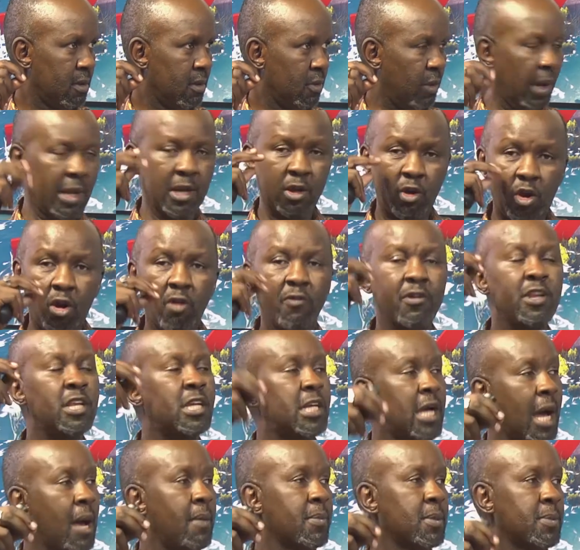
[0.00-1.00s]
When COVID
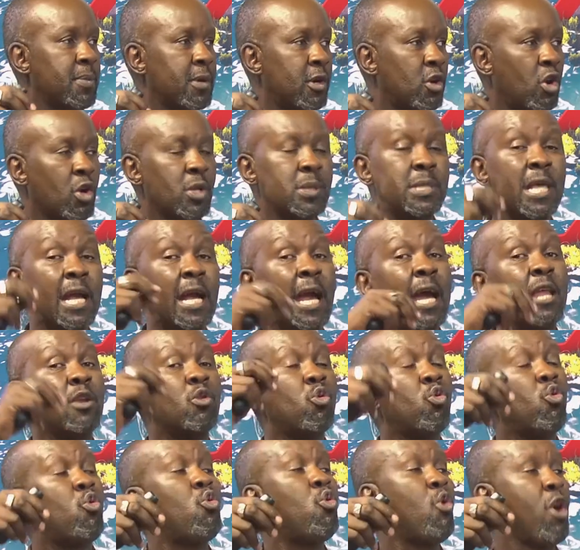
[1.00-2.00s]
comes, because they can
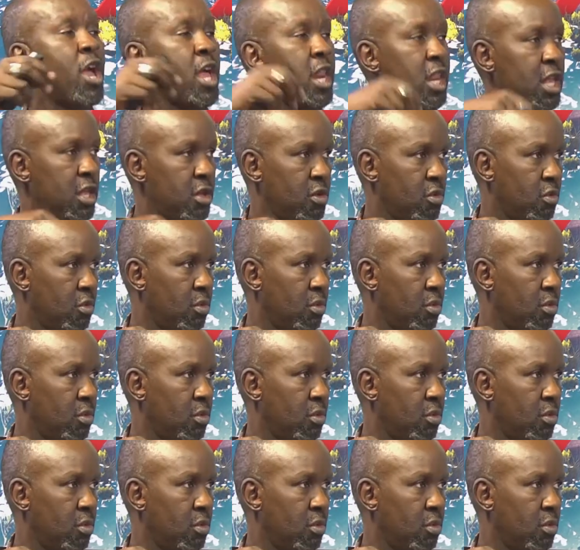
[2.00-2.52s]
query you.